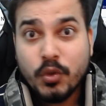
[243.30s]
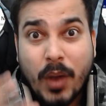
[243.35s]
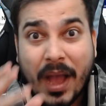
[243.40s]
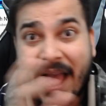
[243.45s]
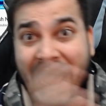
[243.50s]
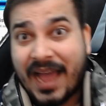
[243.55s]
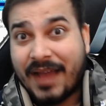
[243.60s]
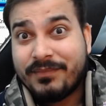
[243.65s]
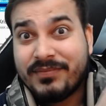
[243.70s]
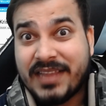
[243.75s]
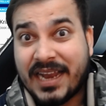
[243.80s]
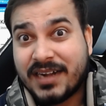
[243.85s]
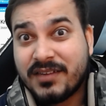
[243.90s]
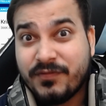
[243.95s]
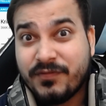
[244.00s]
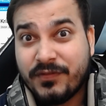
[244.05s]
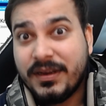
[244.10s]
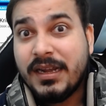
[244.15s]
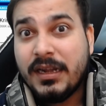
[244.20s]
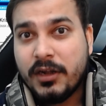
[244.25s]
have that
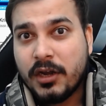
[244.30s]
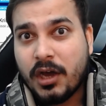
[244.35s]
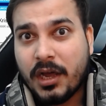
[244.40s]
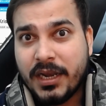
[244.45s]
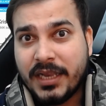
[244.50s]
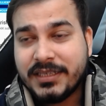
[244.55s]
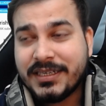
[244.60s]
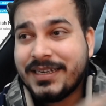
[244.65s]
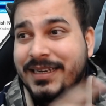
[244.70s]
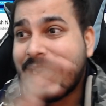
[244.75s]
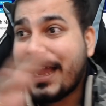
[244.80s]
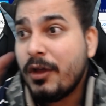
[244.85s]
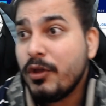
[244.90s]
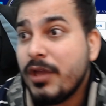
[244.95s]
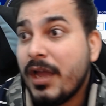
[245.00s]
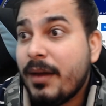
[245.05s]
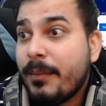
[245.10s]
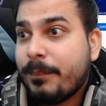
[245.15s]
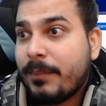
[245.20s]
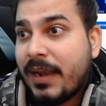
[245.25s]
field knowledge and now
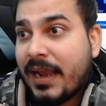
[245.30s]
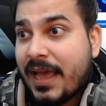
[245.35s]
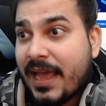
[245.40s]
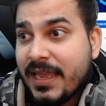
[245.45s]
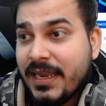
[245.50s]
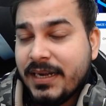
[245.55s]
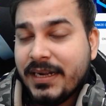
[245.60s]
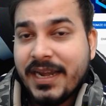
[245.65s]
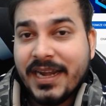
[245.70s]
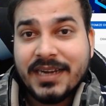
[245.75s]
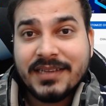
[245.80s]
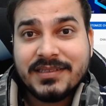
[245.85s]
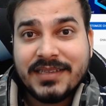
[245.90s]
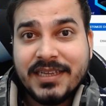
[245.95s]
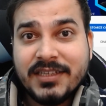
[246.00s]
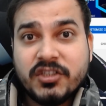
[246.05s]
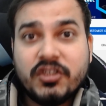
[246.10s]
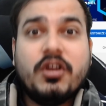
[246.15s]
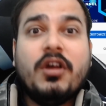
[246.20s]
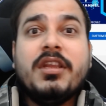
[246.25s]
you're applying data
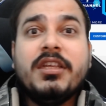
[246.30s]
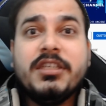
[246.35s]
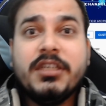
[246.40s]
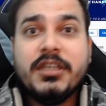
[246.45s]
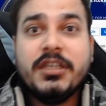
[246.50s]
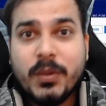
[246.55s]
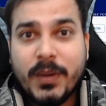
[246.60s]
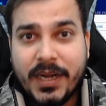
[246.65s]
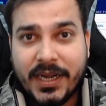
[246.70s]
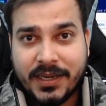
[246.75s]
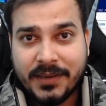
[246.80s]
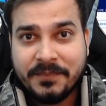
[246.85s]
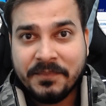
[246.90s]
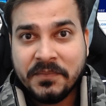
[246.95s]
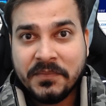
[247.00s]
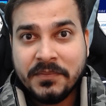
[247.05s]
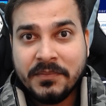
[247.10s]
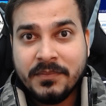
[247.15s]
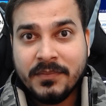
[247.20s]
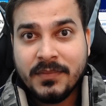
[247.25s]
science knowledge into it.
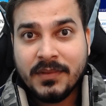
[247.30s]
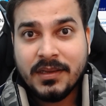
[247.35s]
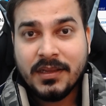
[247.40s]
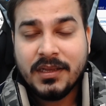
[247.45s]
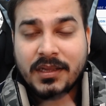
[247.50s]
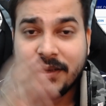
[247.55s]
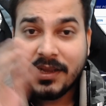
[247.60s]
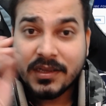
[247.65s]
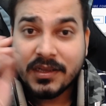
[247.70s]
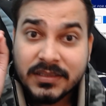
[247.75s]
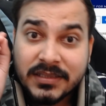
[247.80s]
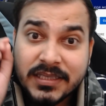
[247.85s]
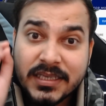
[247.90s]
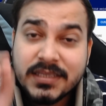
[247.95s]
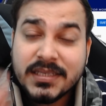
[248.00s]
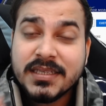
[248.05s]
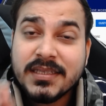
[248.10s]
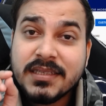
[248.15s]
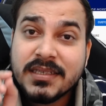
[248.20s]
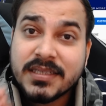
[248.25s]
Now,
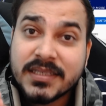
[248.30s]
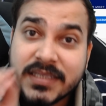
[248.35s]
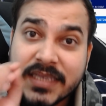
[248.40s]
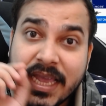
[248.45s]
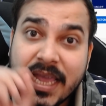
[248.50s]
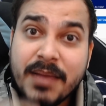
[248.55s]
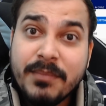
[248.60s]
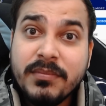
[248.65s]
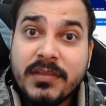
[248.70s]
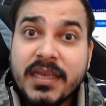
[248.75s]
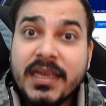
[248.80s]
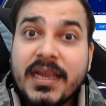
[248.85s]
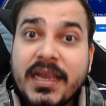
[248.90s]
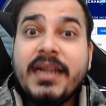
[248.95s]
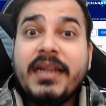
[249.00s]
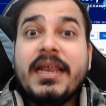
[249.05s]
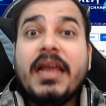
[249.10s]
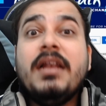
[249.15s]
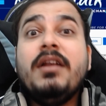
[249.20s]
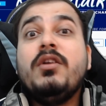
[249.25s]
this is the same thing I
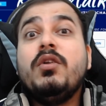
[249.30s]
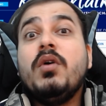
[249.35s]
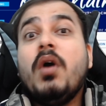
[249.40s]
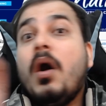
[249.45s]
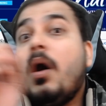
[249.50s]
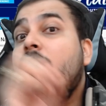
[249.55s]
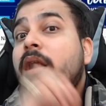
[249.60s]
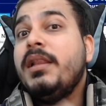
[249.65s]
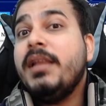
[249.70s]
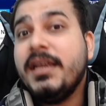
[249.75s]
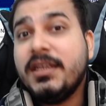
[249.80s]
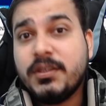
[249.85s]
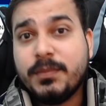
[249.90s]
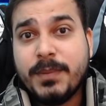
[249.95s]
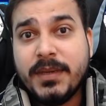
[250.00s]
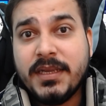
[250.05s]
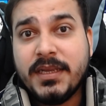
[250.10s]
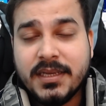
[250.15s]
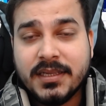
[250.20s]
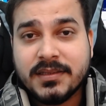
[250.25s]
tell to all the
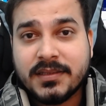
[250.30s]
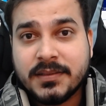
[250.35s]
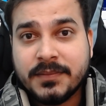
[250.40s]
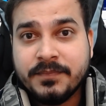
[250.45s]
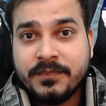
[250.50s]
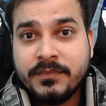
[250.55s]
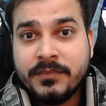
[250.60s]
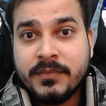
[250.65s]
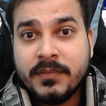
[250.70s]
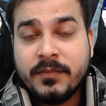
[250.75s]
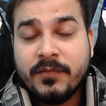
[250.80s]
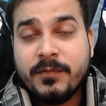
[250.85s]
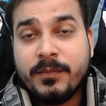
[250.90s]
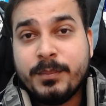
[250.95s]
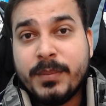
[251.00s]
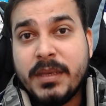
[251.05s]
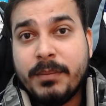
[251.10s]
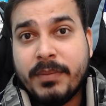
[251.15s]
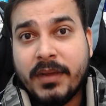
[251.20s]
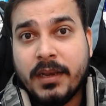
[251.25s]
experienced
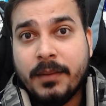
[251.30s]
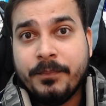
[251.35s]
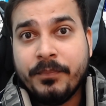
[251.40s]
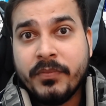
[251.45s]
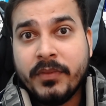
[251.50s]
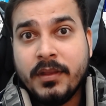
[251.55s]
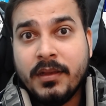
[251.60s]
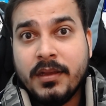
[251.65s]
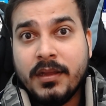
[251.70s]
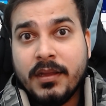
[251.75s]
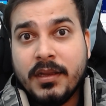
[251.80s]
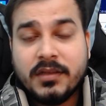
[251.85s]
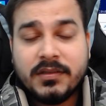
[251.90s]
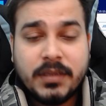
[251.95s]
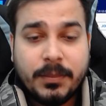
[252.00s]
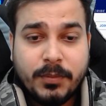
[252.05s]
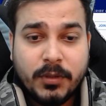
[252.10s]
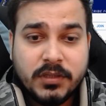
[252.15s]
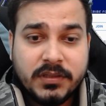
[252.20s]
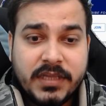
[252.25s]
people. Now,
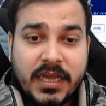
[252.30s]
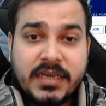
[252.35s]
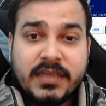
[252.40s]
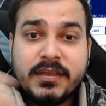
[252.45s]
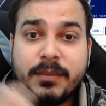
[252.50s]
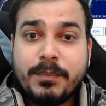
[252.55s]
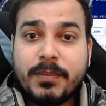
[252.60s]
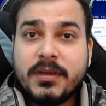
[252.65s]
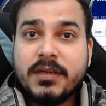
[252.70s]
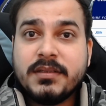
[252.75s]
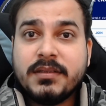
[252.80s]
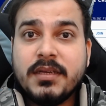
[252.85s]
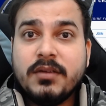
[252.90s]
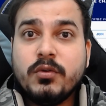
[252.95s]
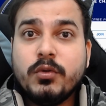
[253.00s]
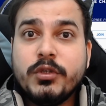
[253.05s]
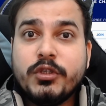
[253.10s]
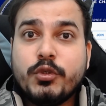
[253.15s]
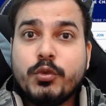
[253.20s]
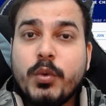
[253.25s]
suppose there is a person
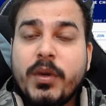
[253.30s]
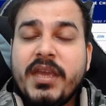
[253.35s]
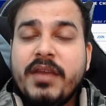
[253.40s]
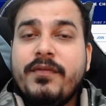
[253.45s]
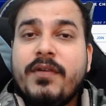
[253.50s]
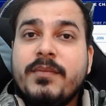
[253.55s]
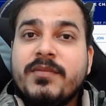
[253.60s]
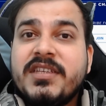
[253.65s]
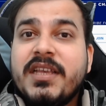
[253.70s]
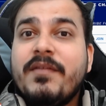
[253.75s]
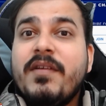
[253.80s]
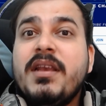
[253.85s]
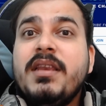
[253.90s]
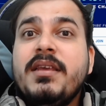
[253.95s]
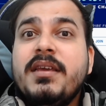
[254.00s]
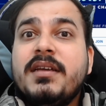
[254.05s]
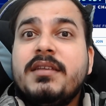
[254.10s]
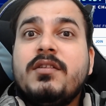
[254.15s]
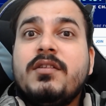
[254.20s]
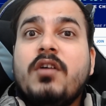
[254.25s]
who is doing from 7
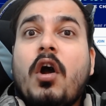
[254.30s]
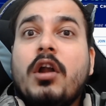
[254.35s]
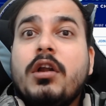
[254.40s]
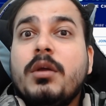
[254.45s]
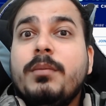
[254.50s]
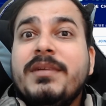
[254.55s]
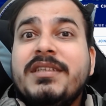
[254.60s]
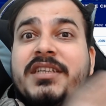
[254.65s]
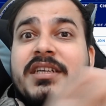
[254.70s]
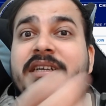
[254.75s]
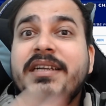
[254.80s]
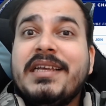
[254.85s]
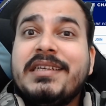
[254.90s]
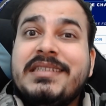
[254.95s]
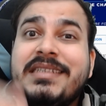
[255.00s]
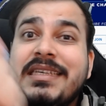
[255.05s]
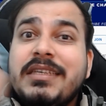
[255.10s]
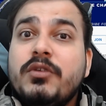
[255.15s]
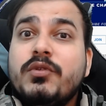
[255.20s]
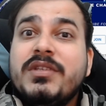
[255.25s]
years automation
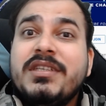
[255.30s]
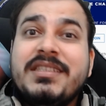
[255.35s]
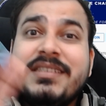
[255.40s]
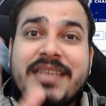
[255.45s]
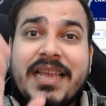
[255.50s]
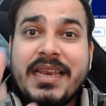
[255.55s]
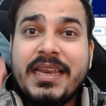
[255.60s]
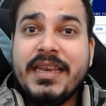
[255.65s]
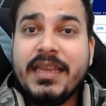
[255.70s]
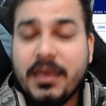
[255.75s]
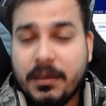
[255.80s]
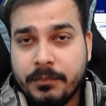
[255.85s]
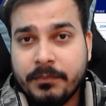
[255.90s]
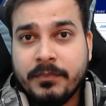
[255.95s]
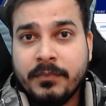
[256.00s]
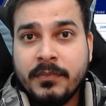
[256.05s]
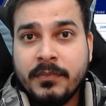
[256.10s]
testing using Selenium,